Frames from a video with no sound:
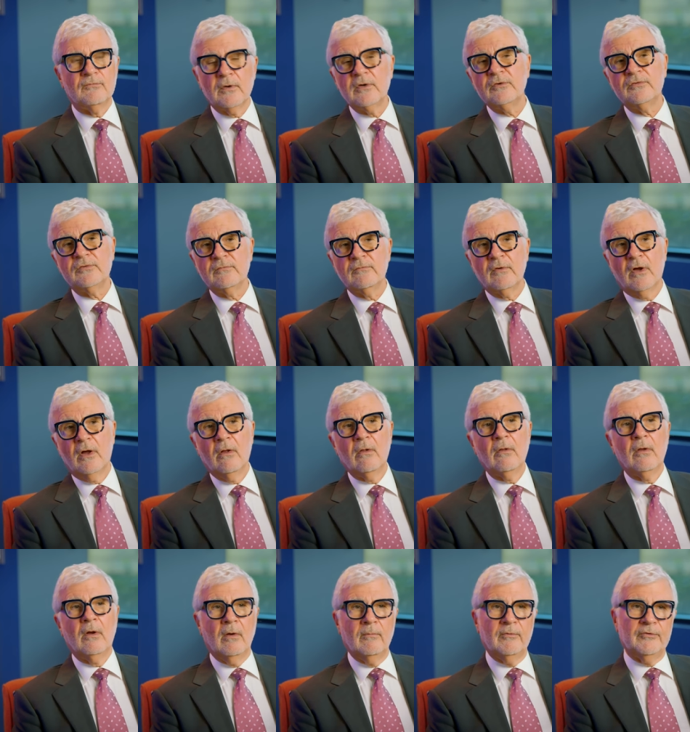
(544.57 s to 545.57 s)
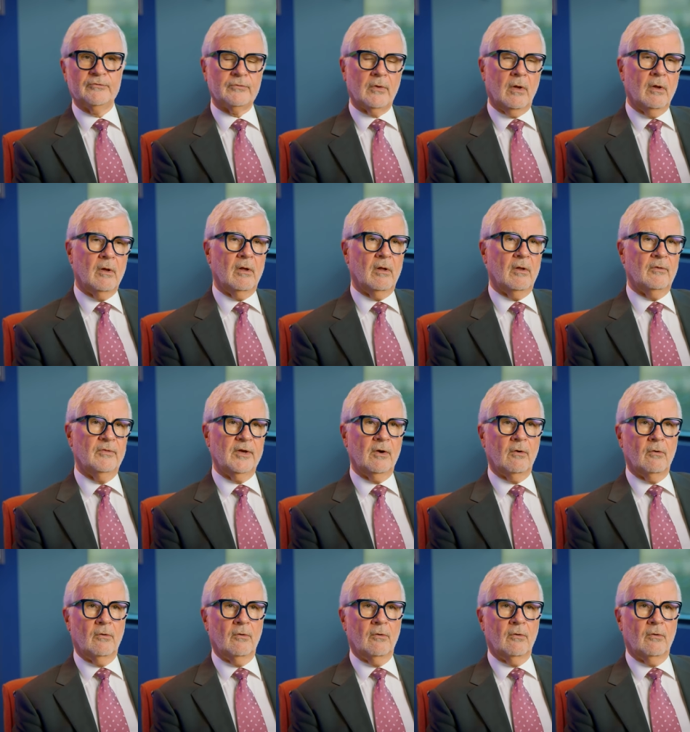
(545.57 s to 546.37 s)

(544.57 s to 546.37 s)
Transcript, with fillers: First of all, almost all the